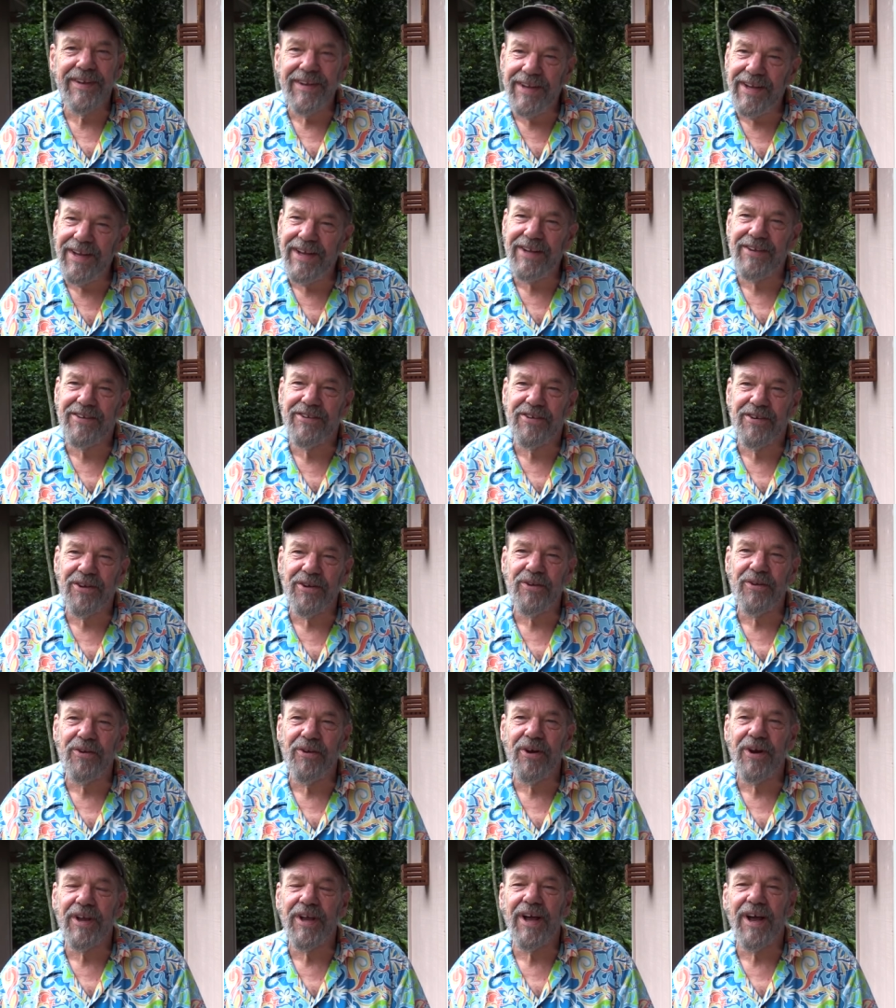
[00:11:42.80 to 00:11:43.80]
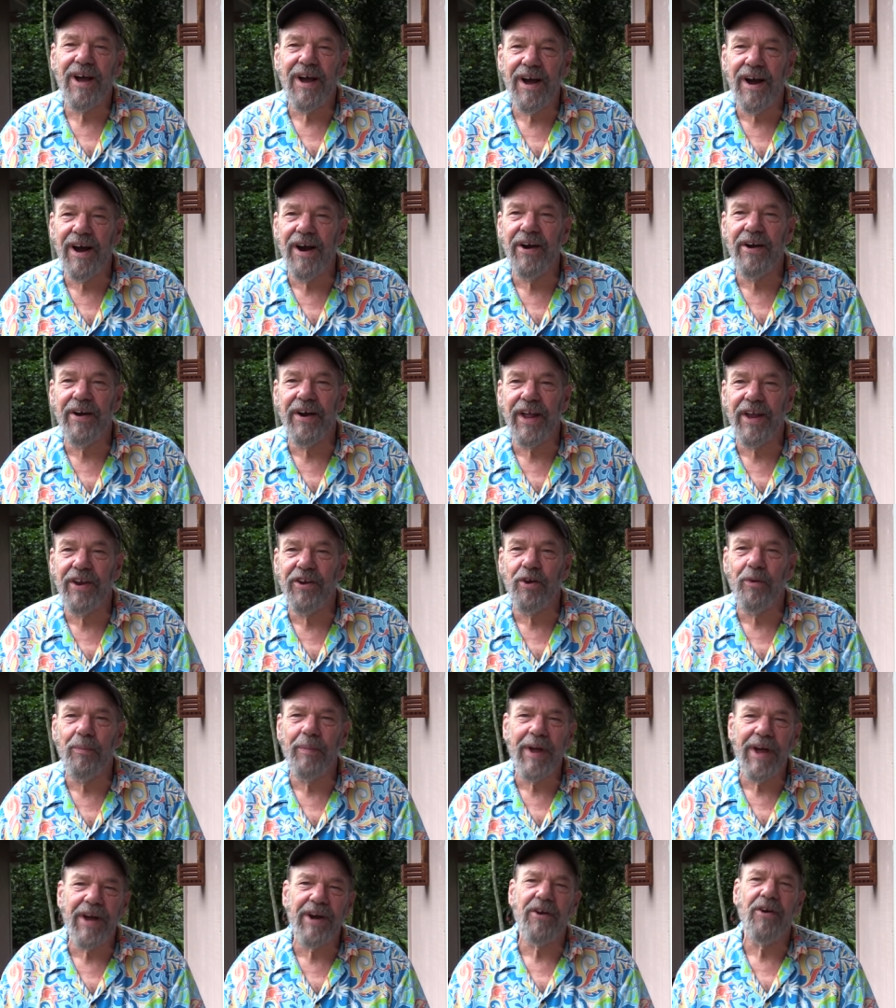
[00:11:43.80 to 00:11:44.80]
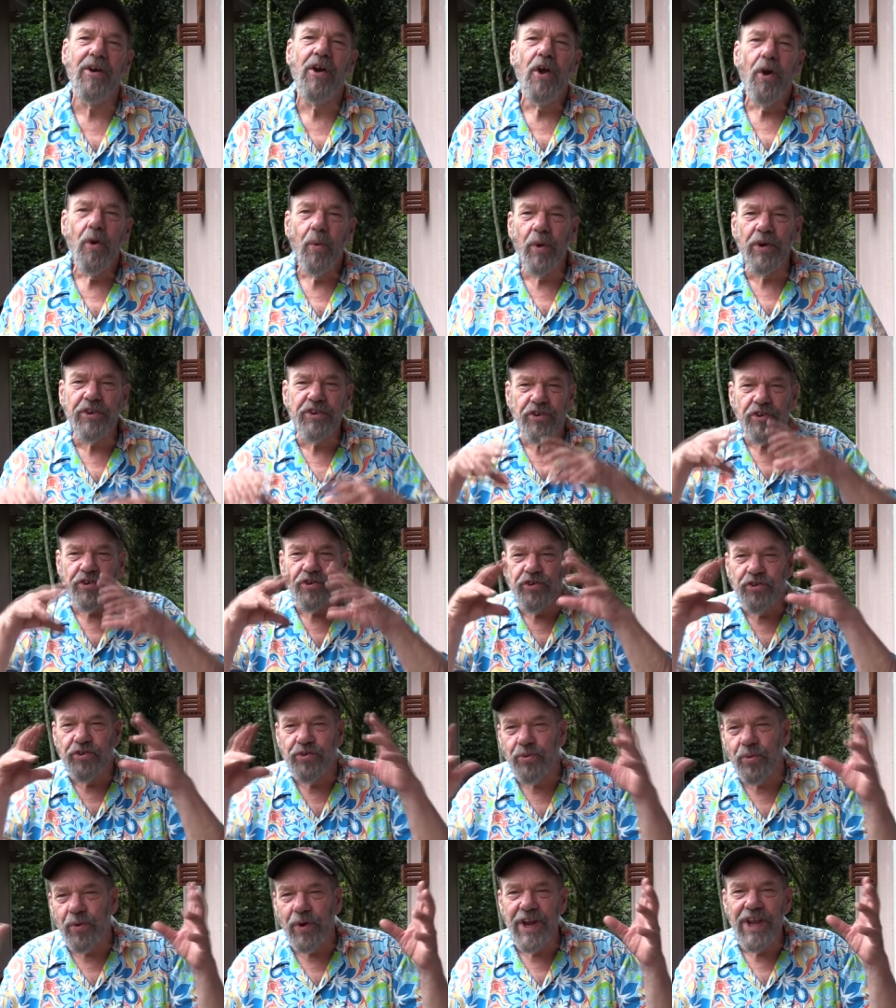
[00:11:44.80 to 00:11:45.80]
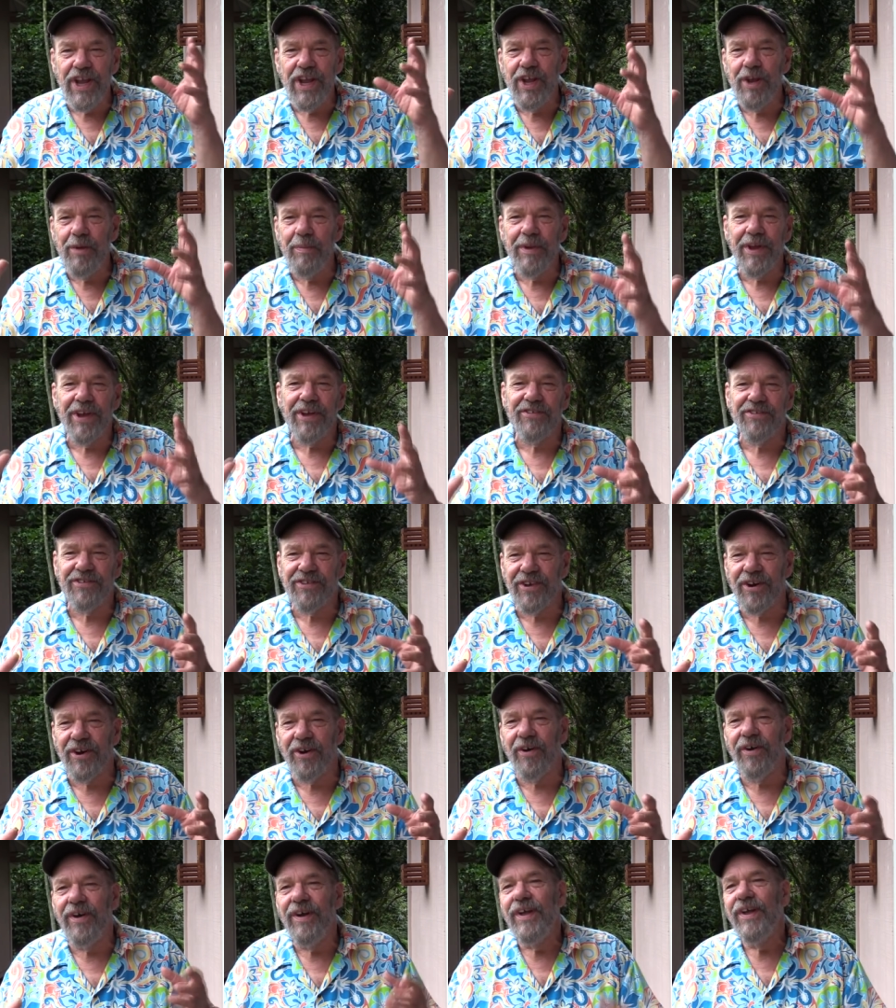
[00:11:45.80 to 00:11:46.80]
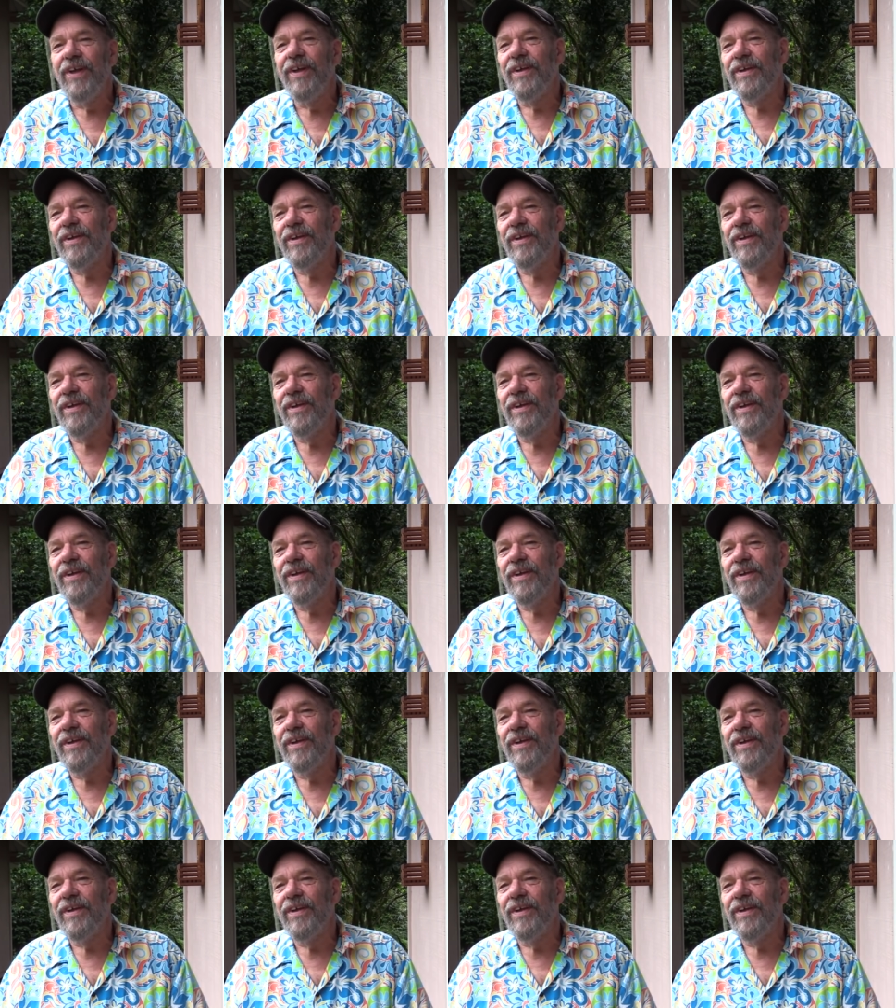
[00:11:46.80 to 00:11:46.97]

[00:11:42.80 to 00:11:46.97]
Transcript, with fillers: need to look hard at no matter what your dream is you know